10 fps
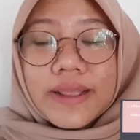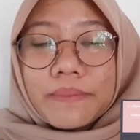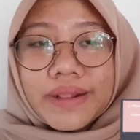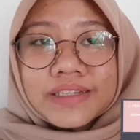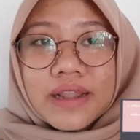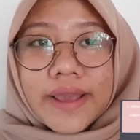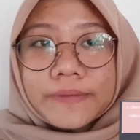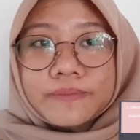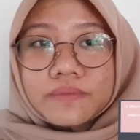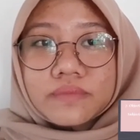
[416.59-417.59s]
It means like
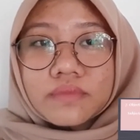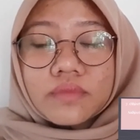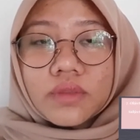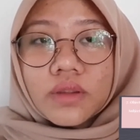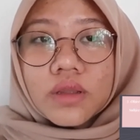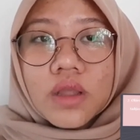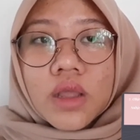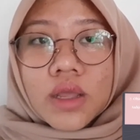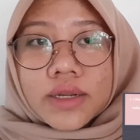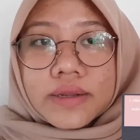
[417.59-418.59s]

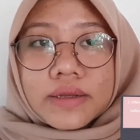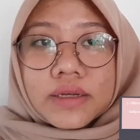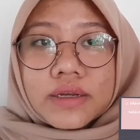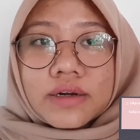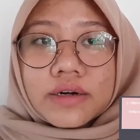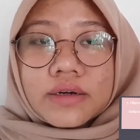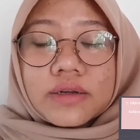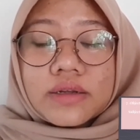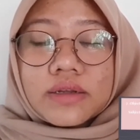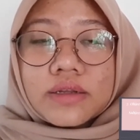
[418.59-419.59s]
the
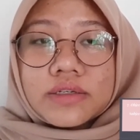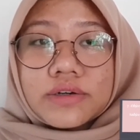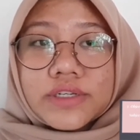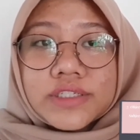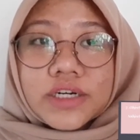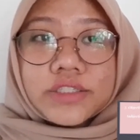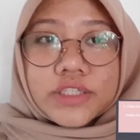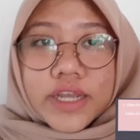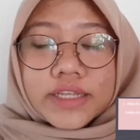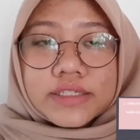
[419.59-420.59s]
research
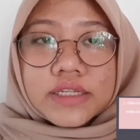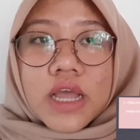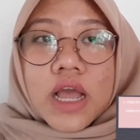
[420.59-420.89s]
is